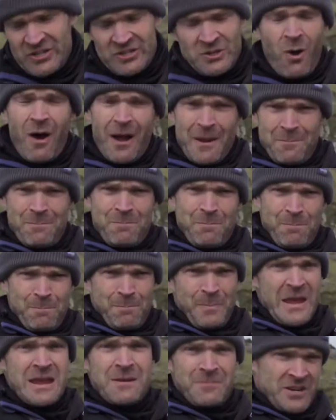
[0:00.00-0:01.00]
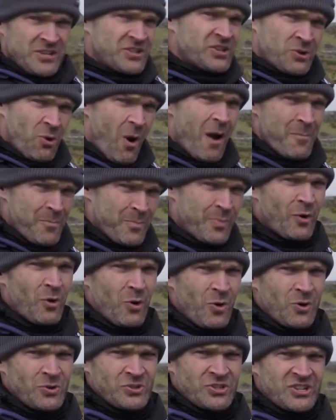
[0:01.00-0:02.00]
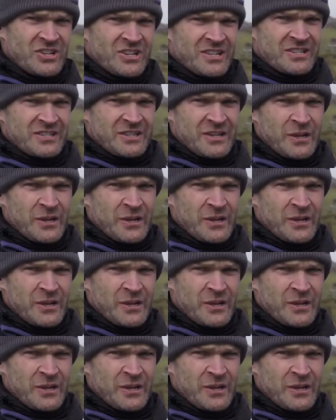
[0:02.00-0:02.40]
she's quite beamy, she's quite broad. She's